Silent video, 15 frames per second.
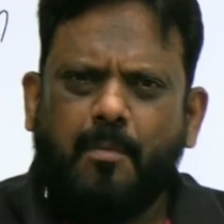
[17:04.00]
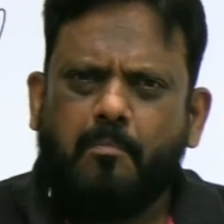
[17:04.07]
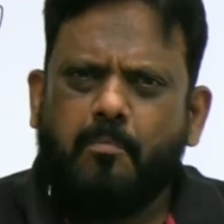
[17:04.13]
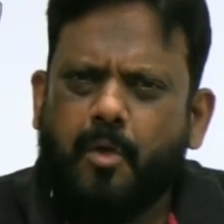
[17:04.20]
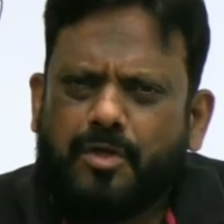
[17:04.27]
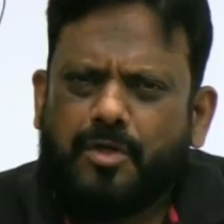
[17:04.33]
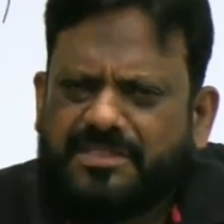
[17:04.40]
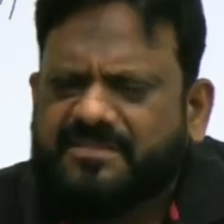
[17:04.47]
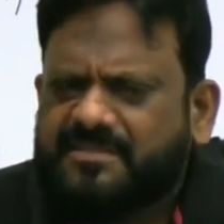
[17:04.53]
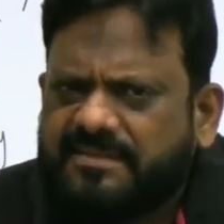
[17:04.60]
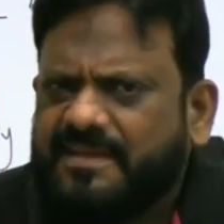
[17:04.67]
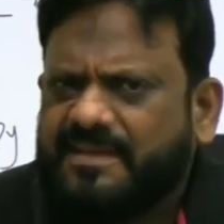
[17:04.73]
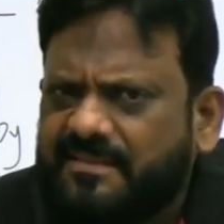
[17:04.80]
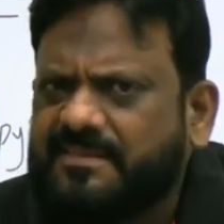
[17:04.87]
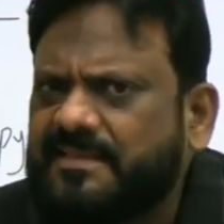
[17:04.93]

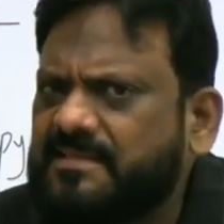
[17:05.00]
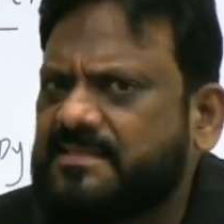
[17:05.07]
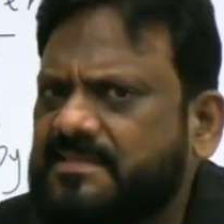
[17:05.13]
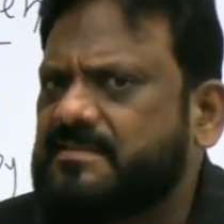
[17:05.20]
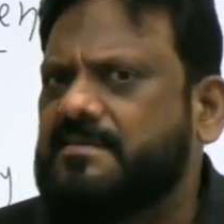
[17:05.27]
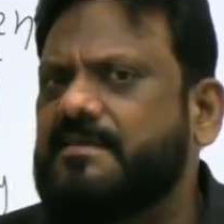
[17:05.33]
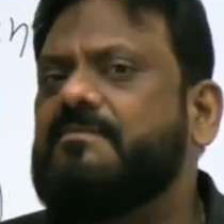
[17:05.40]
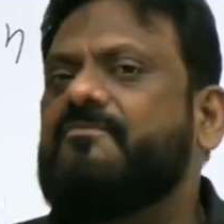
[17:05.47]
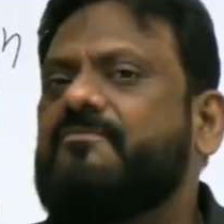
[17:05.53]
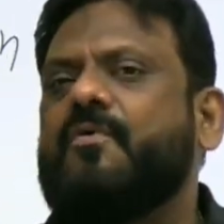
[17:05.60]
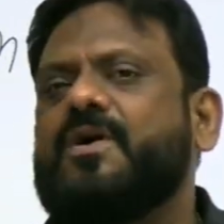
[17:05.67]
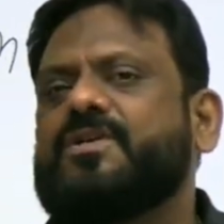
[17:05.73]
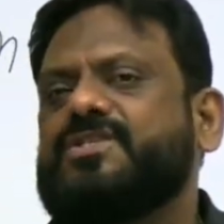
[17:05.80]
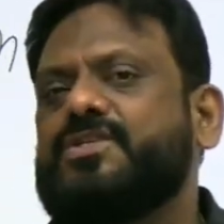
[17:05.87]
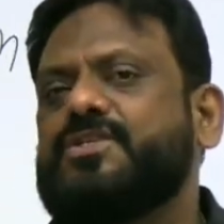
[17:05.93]
Mostly this term
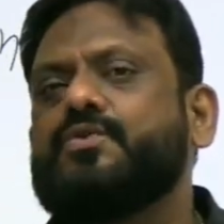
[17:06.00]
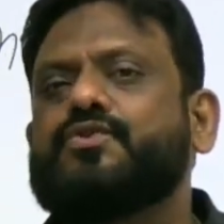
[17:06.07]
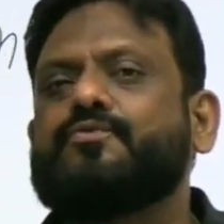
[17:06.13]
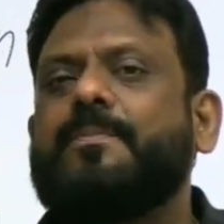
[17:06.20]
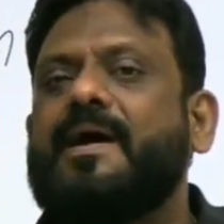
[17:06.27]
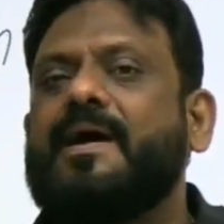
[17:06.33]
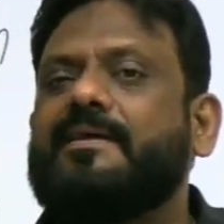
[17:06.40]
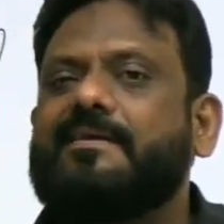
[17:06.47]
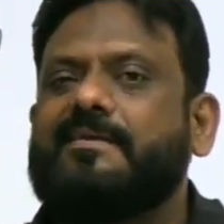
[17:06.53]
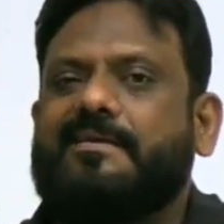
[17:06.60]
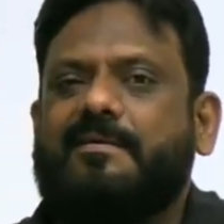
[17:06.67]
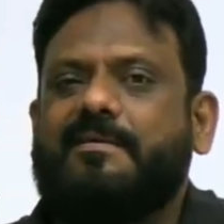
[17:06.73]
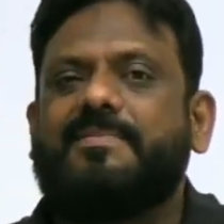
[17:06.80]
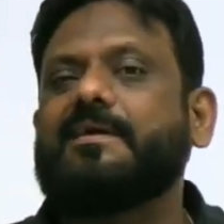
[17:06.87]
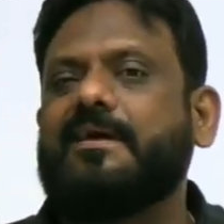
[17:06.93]
was used by
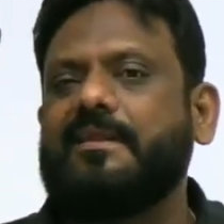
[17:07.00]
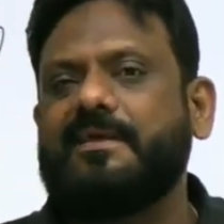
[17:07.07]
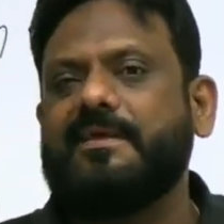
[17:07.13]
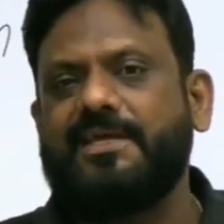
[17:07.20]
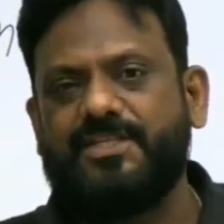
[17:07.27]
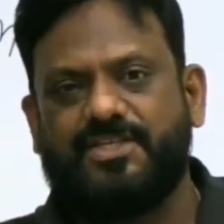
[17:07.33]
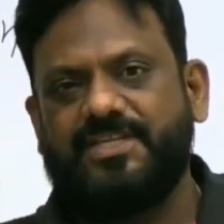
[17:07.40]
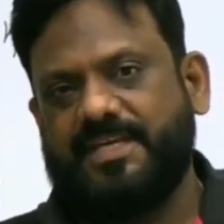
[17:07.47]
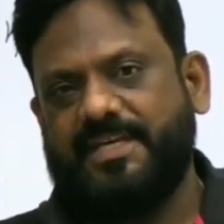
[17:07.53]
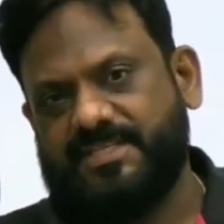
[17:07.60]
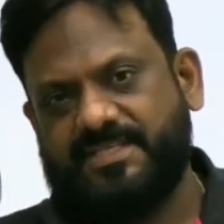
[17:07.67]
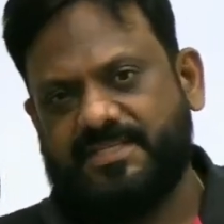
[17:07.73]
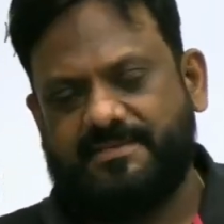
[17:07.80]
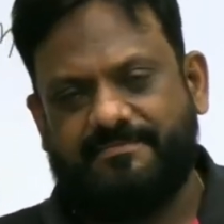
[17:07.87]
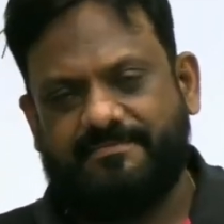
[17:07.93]
chemical
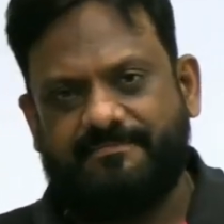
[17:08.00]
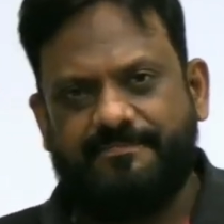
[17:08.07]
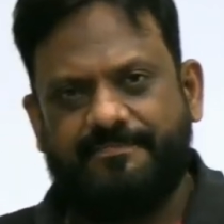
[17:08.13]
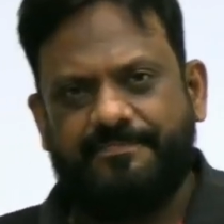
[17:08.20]
engineers